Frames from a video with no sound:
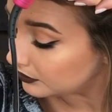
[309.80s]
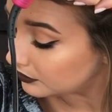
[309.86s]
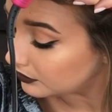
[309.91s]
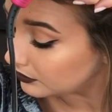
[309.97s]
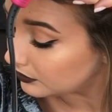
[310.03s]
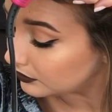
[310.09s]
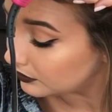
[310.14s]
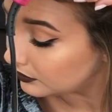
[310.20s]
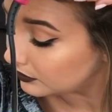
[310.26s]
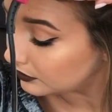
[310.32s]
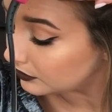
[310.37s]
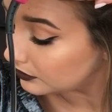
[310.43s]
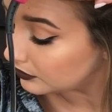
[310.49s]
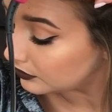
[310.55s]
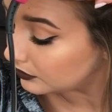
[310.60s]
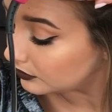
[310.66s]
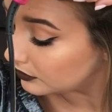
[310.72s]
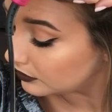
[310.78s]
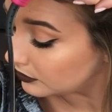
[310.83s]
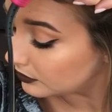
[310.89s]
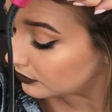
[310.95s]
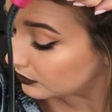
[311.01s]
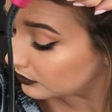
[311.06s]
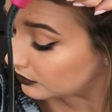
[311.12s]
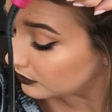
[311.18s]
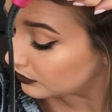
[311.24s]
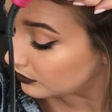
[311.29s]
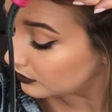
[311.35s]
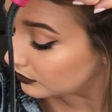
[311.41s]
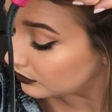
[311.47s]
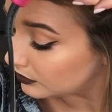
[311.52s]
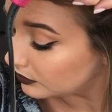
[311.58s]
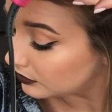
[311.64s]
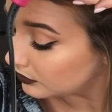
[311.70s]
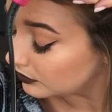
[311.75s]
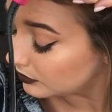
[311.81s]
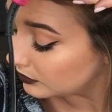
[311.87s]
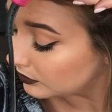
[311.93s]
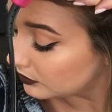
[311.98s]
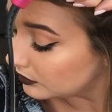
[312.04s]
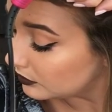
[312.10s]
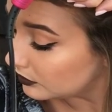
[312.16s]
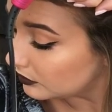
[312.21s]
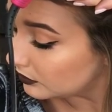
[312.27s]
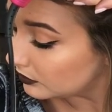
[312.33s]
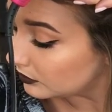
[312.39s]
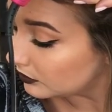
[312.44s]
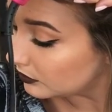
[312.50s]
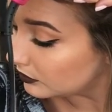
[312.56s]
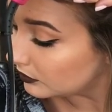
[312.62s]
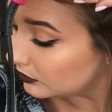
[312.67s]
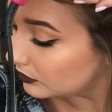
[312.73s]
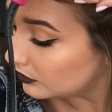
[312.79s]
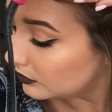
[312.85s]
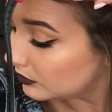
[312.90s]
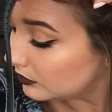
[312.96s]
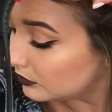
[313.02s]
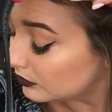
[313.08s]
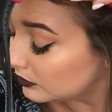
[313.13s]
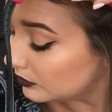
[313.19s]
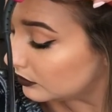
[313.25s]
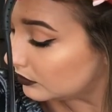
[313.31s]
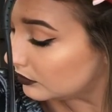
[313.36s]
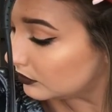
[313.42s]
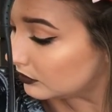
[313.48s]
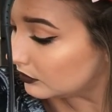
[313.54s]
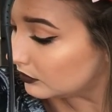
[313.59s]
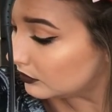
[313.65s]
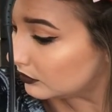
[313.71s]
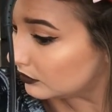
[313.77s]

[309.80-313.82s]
(no one is talking)